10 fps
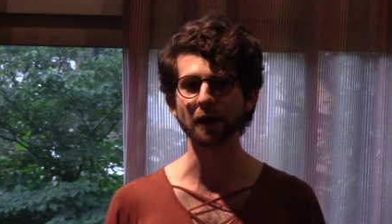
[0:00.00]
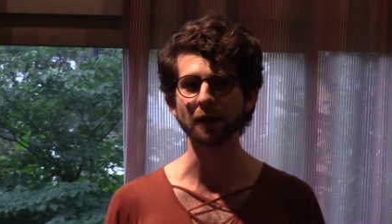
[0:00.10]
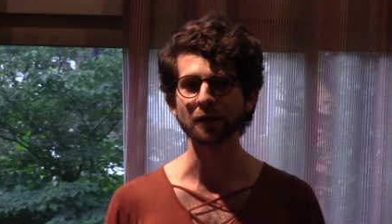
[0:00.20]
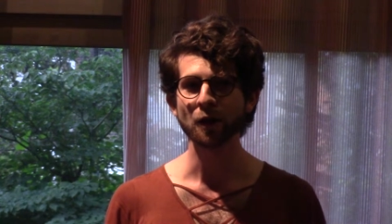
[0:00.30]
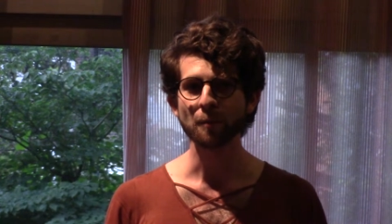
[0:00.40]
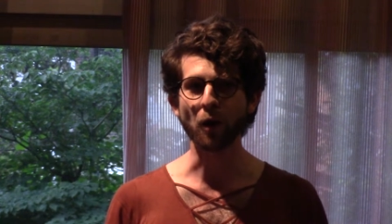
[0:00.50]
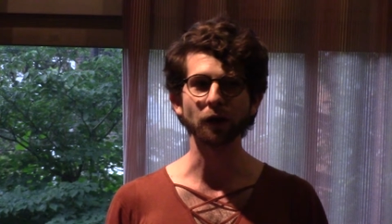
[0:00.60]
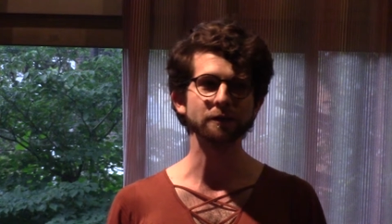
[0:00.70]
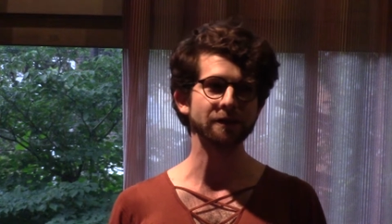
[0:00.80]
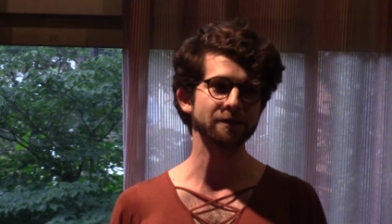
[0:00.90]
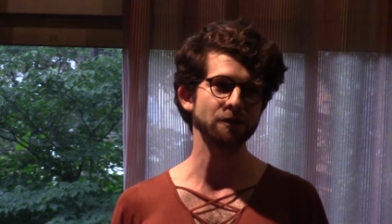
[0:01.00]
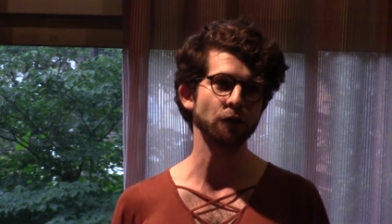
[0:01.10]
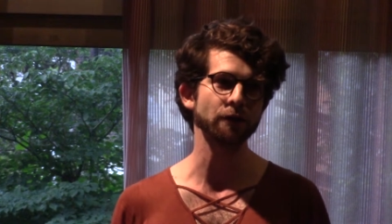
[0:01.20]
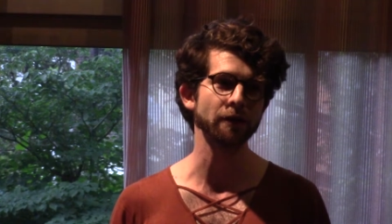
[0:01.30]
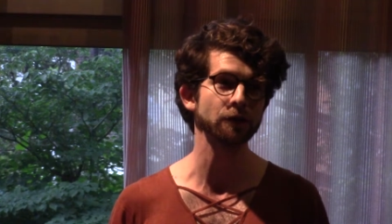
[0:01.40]
that politics is
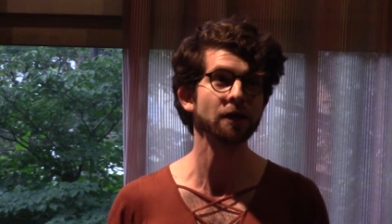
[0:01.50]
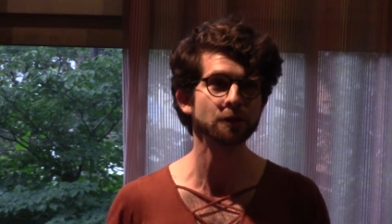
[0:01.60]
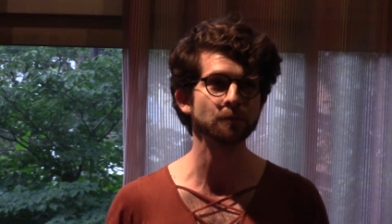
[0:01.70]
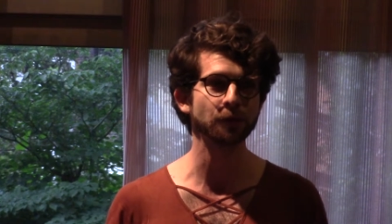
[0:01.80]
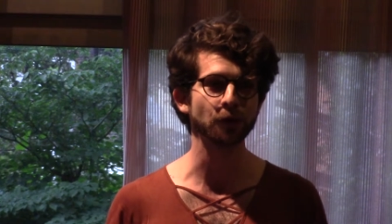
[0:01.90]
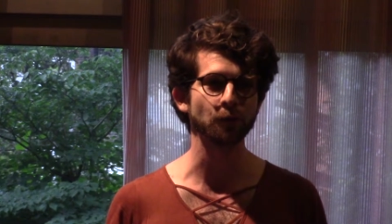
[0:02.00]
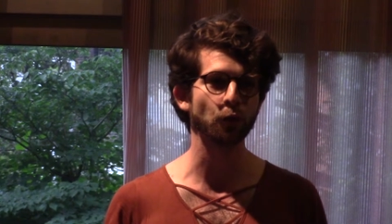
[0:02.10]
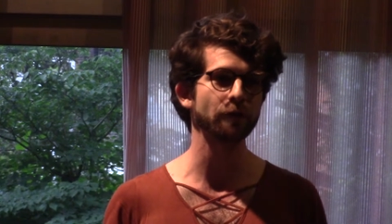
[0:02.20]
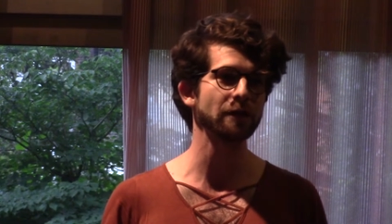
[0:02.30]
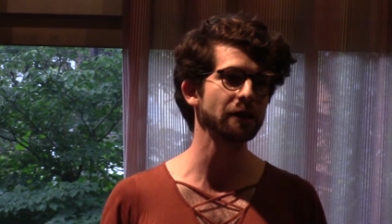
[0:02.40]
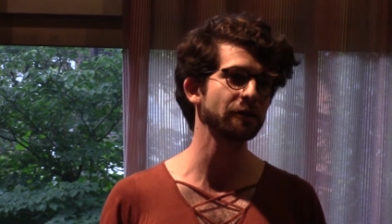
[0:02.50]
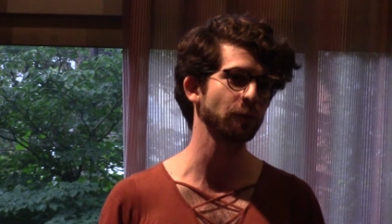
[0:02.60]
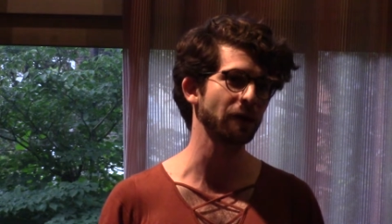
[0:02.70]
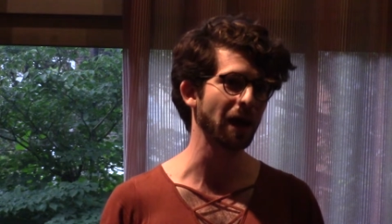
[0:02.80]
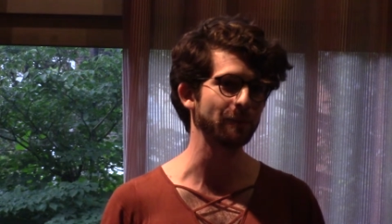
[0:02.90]
more than
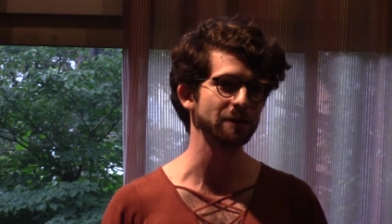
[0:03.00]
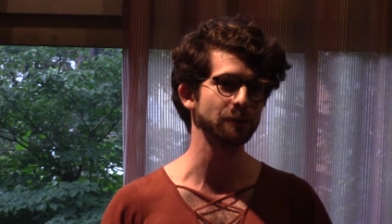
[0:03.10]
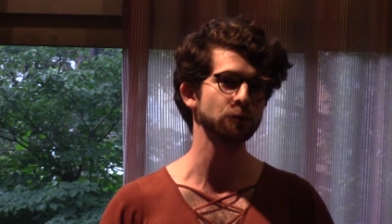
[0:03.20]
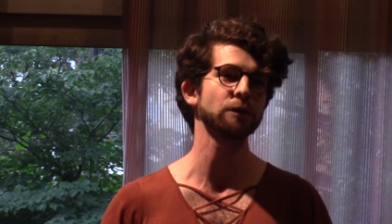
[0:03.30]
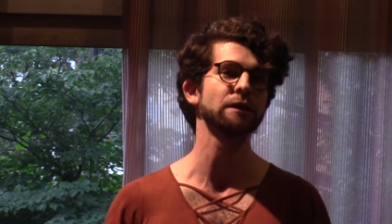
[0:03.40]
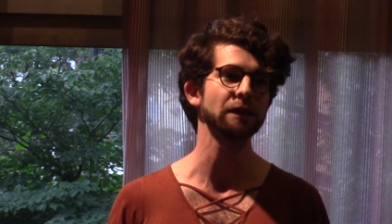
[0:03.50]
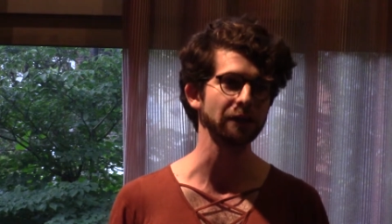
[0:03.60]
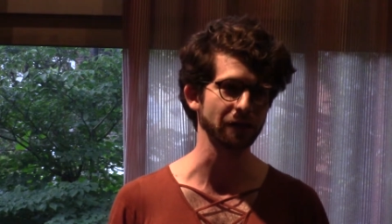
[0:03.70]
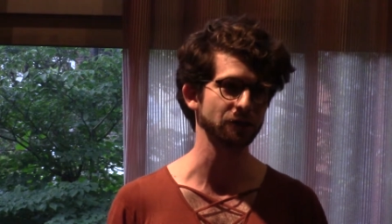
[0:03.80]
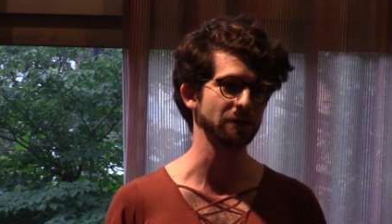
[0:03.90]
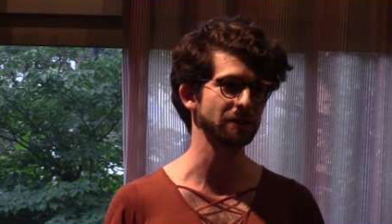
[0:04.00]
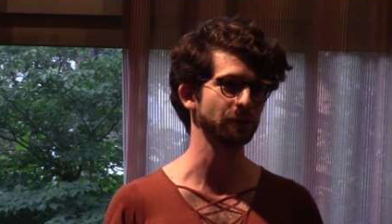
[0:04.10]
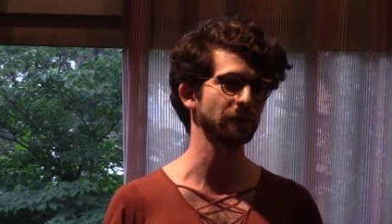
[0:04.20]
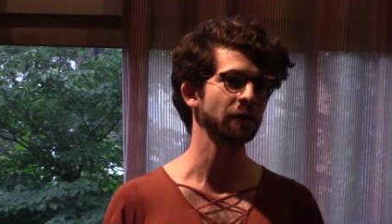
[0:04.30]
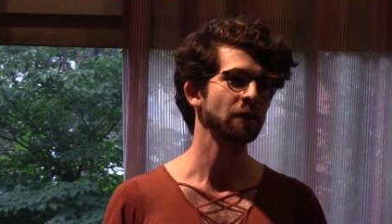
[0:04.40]
anything what happens between the elections,
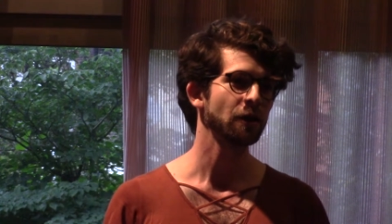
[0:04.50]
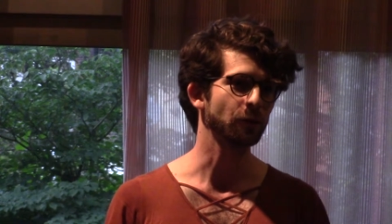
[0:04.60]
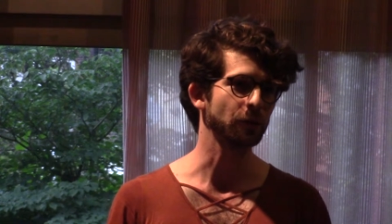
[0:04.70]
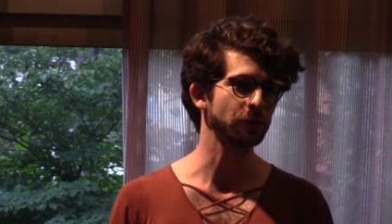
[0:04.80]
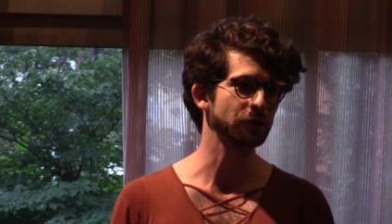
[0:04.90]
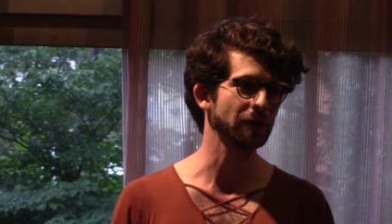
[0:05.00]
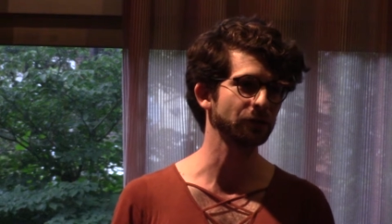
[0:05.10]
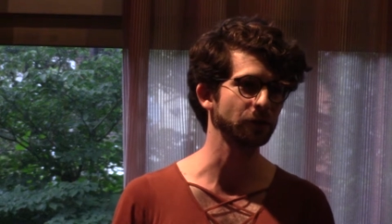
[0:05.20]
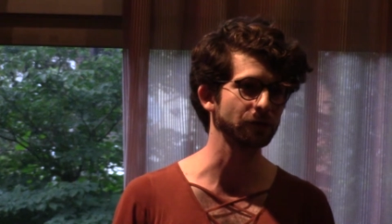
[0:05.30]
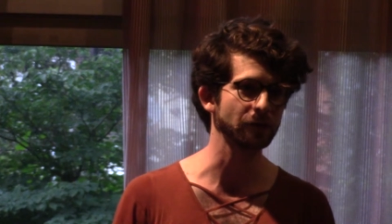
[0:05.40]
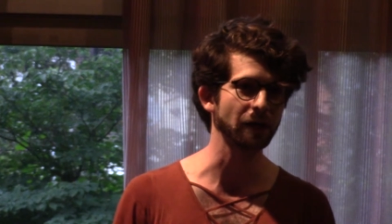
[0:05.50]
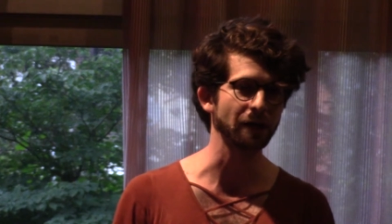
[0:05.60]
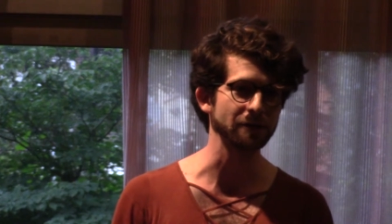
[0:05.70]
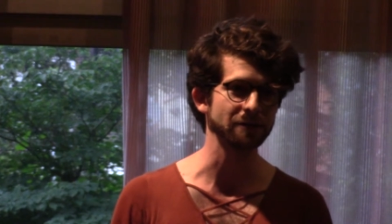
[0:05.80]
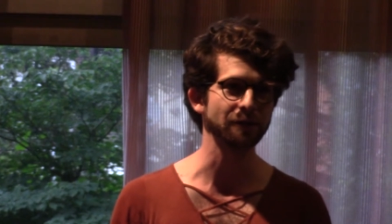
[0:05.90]
that we're trying to sort of
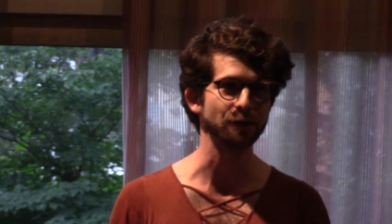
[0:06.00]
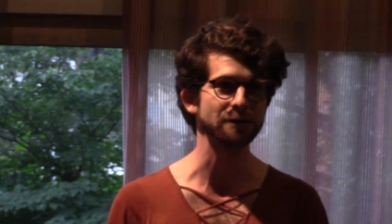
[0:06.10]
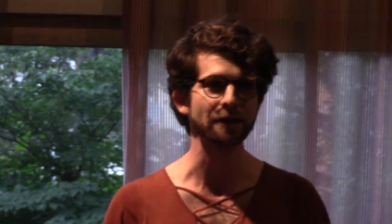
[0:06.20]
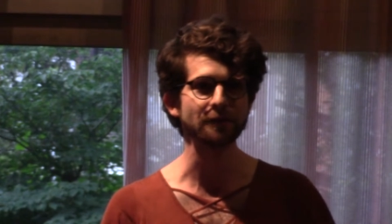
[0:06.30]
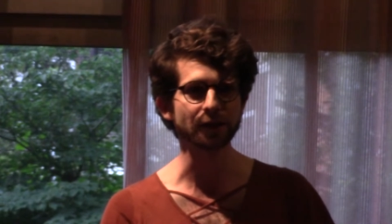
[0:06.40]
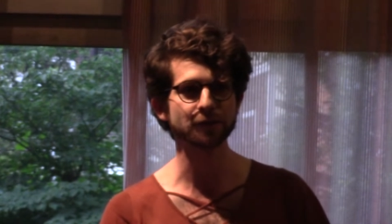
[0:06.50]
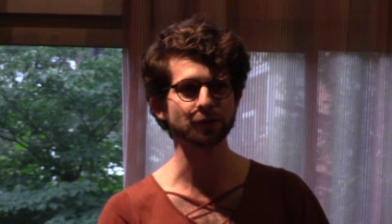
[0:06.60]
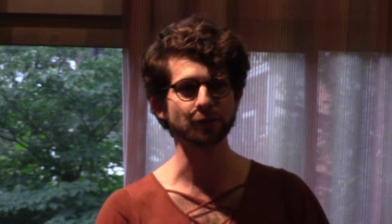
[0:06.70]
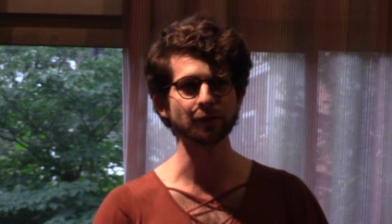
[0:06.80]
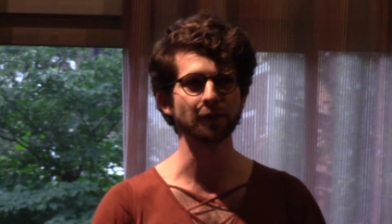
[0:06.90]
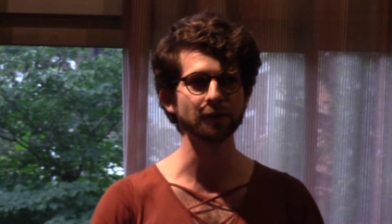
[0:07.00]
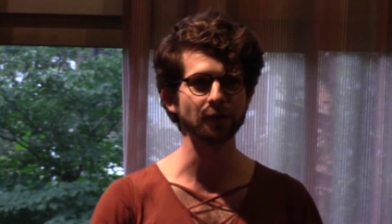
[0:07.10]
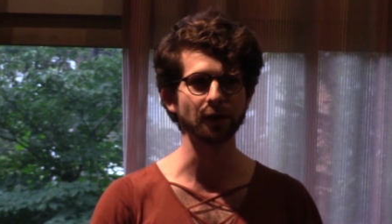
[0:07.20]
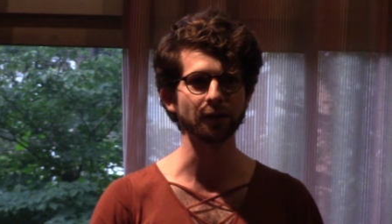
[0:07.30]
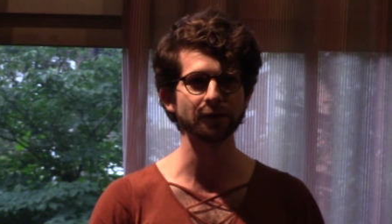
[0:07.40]
divest or
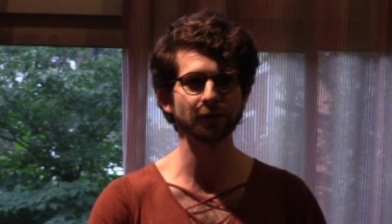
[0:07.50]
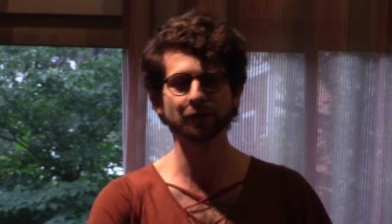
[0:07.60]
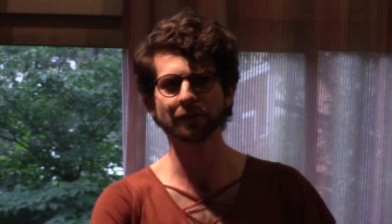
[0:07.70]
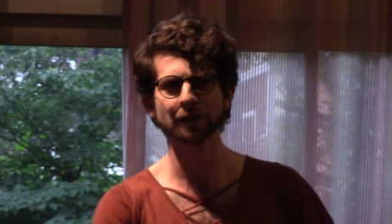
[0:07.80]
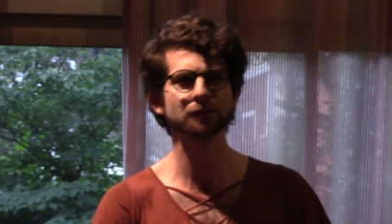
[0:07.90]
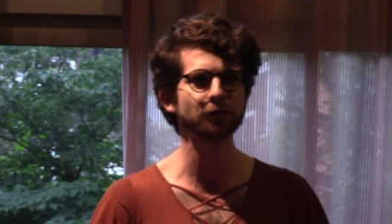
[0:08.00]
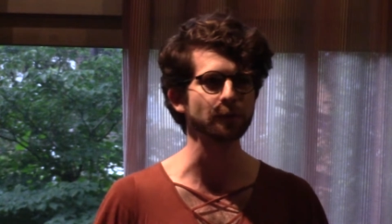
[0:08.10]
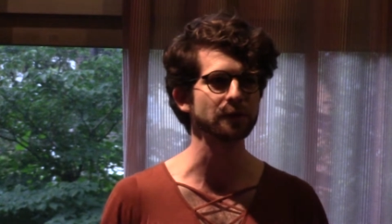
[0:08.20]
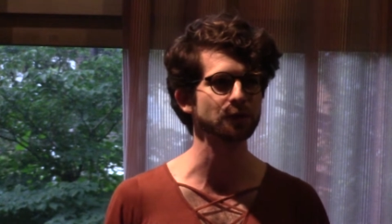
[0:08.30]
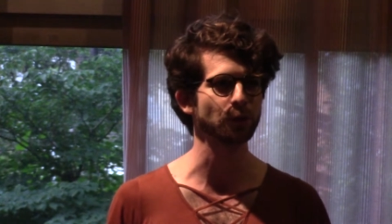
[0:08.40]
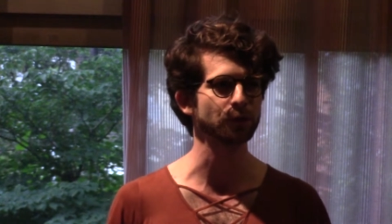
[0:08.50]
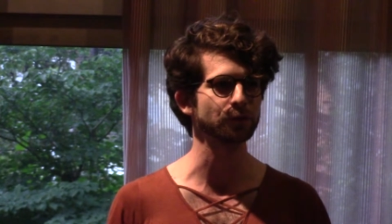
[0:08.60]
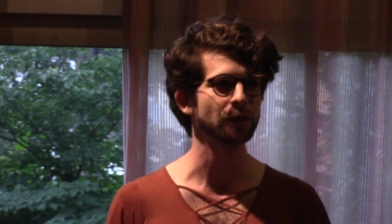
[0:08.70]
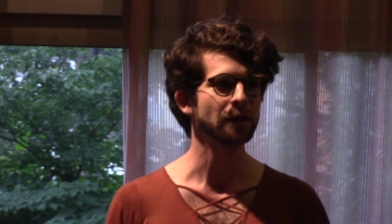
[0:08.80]
disinvest from this sort of